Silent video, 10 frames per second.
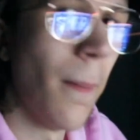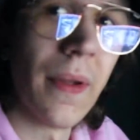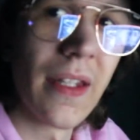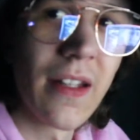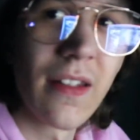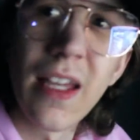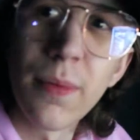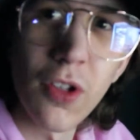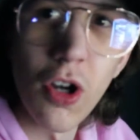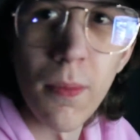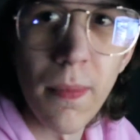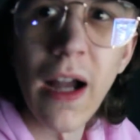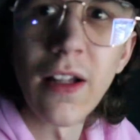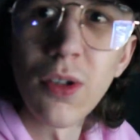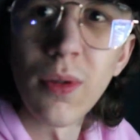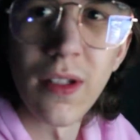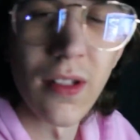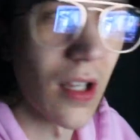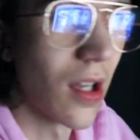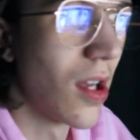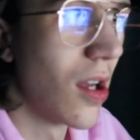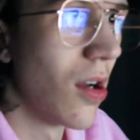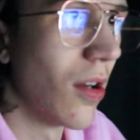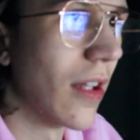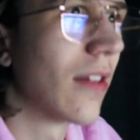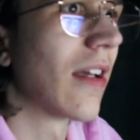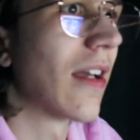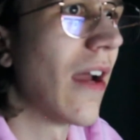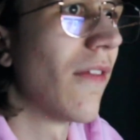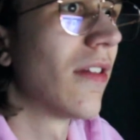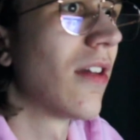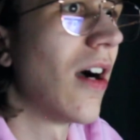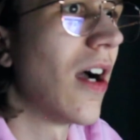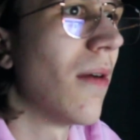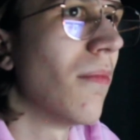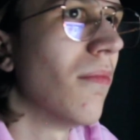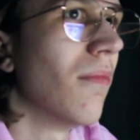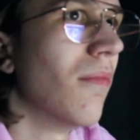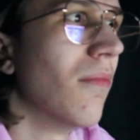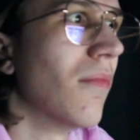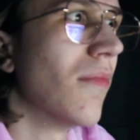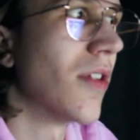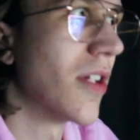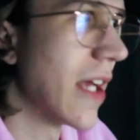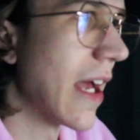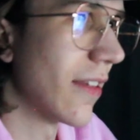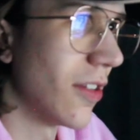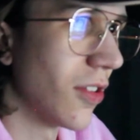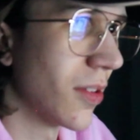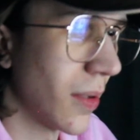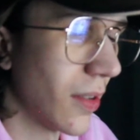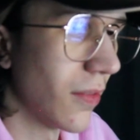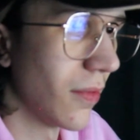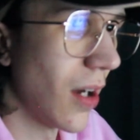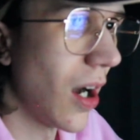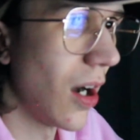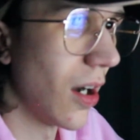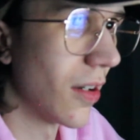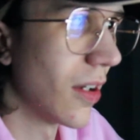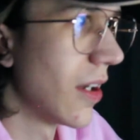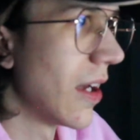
But then it just keeps on going back to it. It's like, it's like every time she has to do something hard,